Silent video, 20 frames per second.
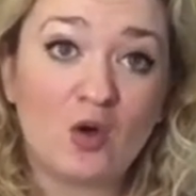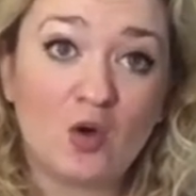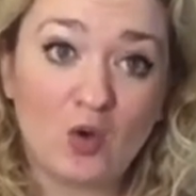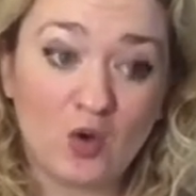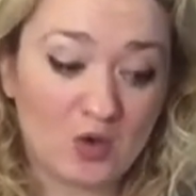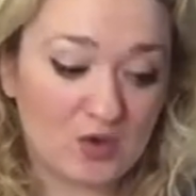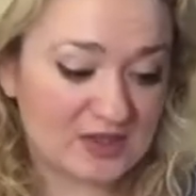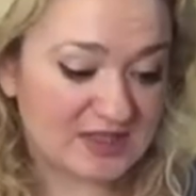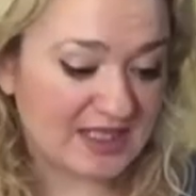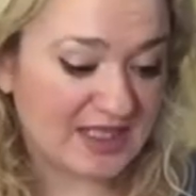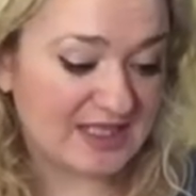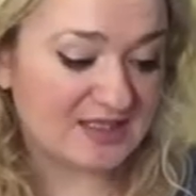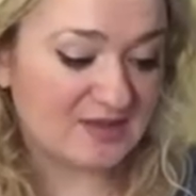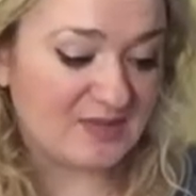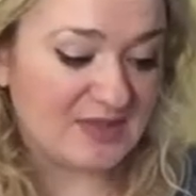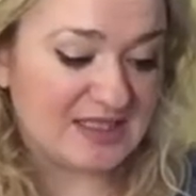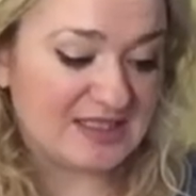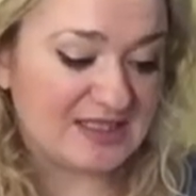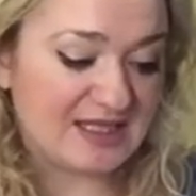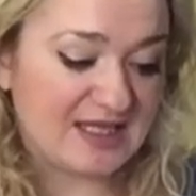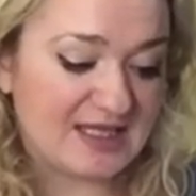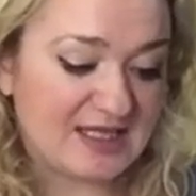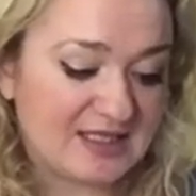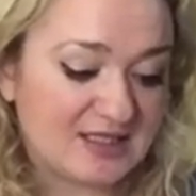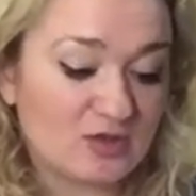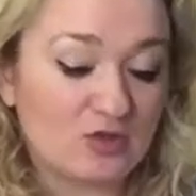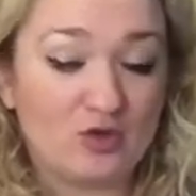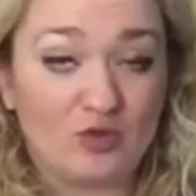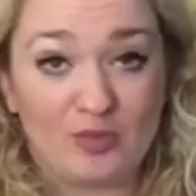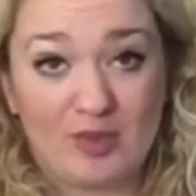or sesame
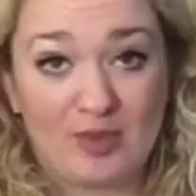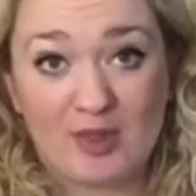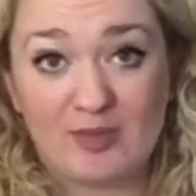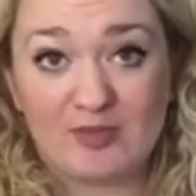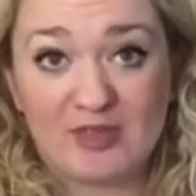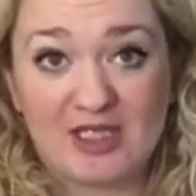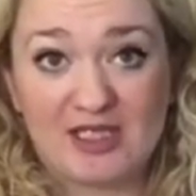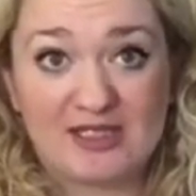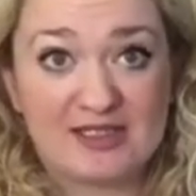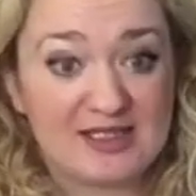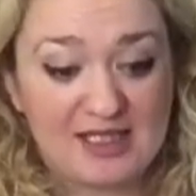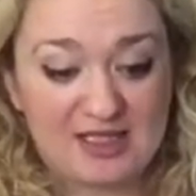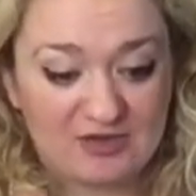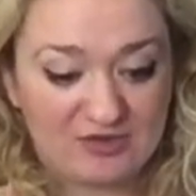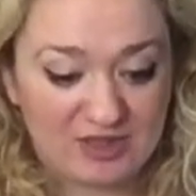seeds or pumpkin seeds